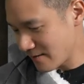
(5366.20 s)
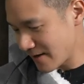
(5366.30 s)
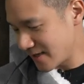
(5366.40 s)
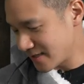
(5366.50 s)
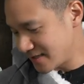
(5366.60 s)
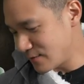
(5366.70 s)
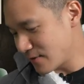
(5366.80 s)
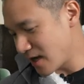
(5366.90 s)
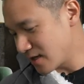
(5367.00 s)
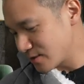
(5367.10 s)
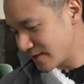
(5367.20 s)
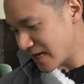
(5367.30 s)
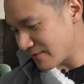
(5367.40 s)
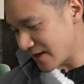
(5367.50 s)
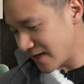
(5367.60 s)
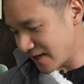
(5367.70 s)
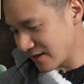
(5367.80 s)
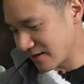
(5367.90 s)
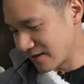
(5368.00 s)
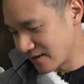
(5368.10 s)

All right, let's see what else we got right here.